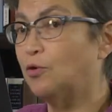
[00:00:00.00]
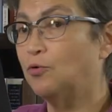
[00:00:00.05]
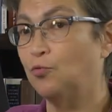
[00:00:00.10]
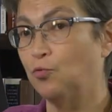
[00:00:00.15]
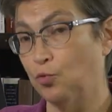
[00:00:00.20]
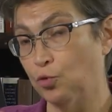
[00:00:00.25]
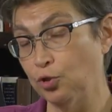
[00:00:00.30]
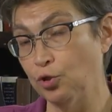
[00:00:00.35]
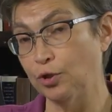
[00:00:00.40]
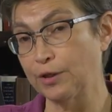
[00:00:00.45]
going
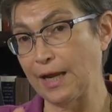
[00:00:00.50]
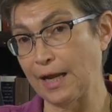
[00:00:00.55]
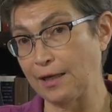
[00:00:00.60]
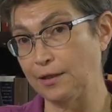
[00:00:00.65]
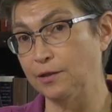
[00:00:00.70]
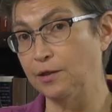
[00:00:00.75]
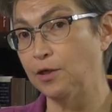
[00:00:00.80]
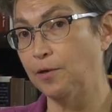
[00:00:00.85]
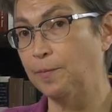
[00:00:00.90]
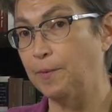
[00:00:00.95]
to look at a
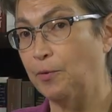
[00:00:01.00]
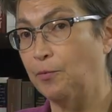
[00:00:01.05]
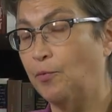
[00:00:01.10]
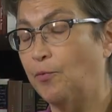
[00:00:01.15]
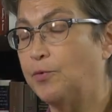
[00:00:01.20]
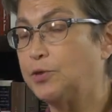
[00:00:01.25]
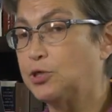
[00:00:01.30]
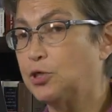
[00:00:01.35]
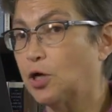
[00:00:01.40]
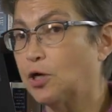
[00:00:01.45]
little bit
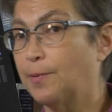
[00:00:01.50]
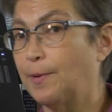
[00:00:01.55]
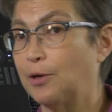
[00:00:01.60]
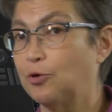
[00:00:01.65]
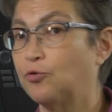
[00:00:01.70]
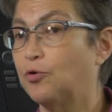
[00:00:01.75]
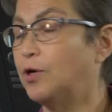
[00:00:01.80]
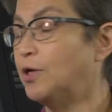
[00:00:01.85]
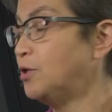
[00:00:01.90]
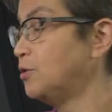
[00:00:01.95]
when we talk
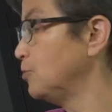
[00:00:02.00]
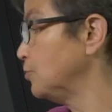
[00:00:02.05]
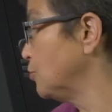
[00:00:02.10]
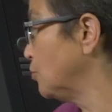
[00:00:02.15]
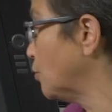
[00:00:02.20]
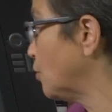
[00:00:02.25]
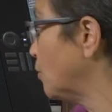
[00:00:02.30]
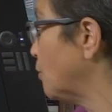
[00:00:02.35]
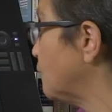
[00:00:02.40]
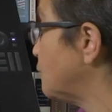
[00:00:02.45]
about cranial
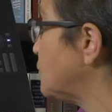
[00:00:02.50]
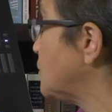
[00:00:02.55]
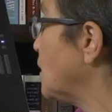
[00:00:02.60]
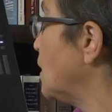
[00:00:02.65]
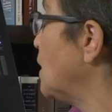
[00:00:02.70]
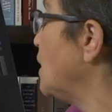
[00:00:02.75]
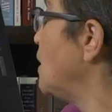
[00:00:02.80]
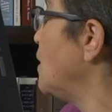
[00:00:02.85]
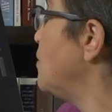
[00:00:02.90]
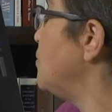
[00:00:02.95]
nerves,
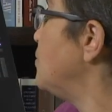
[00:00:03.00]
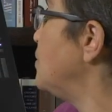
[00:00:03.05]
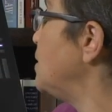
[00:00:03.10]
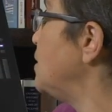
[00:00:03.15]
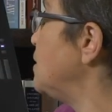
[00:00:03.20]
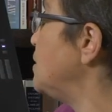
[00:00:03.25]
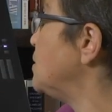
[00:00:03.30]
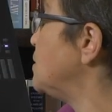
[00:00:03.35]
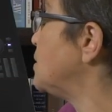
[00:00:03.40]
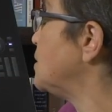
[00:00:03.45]

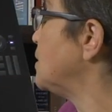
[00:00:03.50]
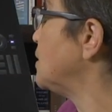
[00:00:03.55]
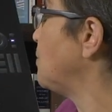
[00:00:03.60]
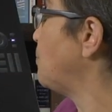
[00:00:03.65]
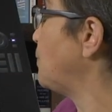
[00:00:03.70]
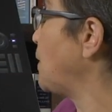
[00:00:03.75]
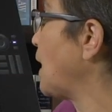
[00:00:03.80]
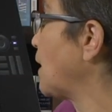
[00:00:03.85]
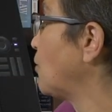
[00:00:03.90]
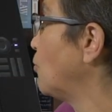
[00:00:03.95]
these the
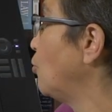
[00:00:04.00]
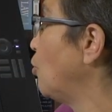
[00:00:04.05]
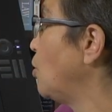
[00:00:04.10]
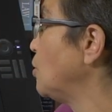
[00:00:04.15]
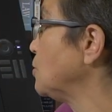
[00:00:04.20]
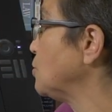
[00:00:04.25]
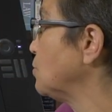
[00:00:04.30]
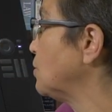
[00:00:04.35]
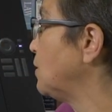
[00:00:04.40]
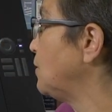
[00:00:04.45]
placode
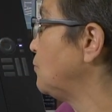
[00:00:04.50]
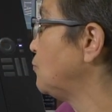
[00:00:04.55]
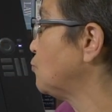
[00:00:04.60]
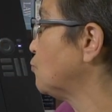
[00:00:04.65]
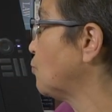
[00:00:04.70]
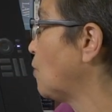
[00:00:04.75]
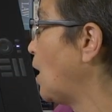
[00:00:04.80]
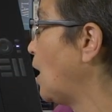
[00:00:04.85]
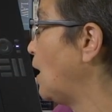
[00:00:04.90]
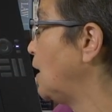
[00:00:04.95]
also gives
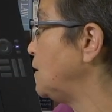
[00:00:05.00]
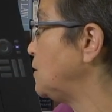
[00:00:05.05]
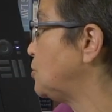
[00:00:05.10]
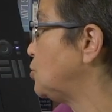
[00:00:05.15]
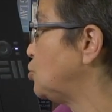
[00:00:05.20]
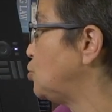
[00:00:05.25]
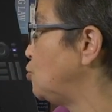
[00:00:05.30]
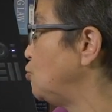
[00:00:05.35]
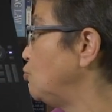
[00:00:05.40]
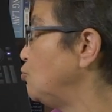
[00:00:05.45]

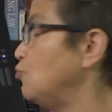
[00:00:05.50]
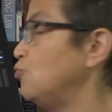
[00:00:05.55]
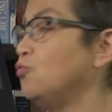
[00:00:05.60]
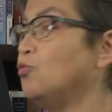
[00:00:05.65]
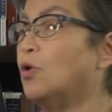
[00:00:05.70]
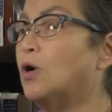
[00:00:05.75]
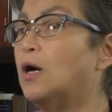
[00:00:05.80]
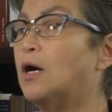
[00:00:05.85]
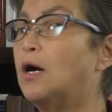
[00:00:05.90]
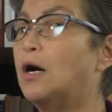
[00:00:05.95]
rise
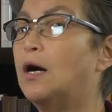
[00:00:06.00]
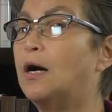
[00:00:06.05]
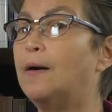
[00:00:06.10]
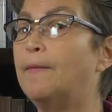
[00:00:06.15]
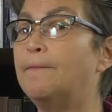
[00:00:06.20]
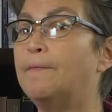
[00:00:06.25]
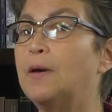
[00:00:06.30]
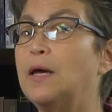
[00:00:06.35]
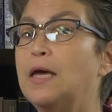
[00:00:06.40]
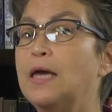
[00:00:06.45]
to
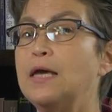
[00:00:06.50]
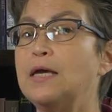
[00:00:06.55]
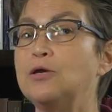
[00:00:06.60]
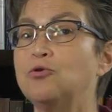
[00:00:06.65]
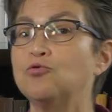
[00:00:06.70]
um, a